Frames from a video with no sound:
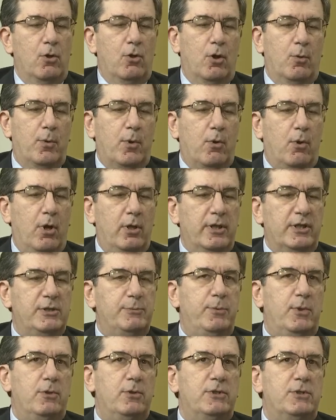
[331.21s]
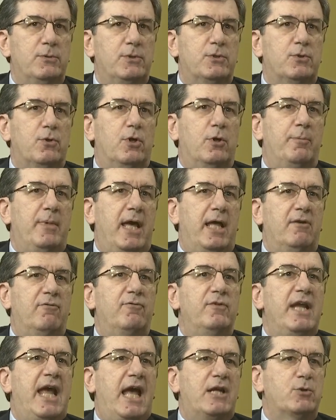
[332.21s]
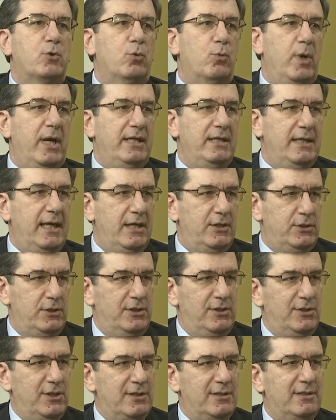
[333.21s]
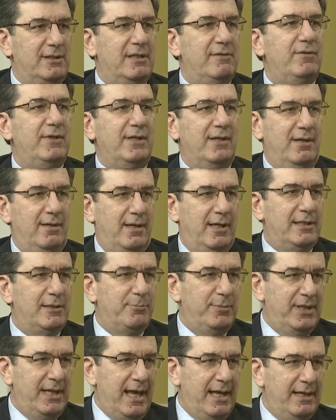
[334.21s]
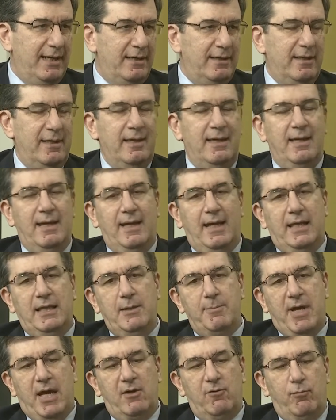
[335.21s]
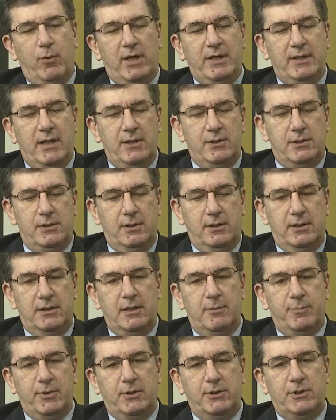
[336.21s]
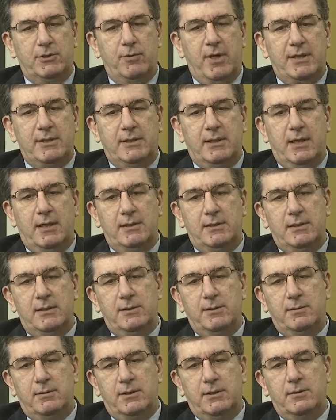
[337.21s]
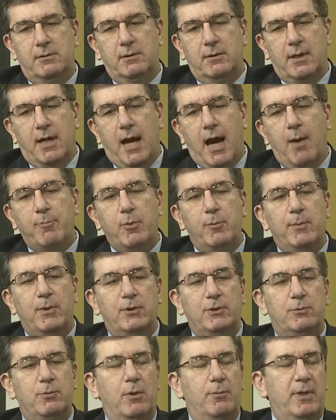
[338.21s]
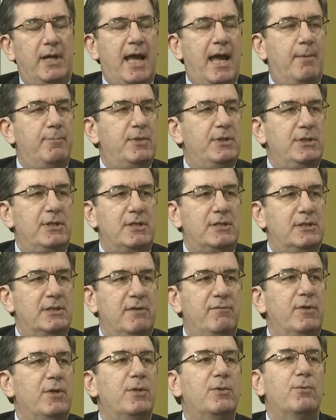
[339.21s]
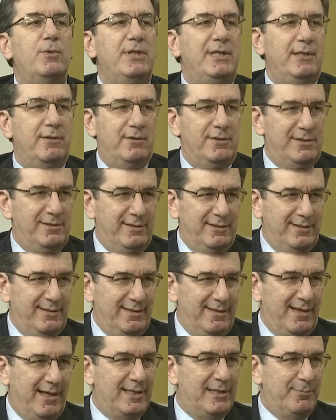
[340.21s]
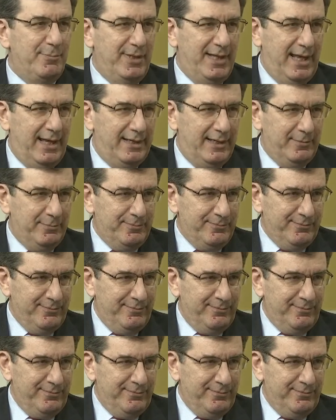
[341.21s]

Or we're all exposed to a certain amount of natural radiation just living on the planet. And the amount of radiation in a typical stress test is comparable to what would happen just living three years on the planet. Hmm.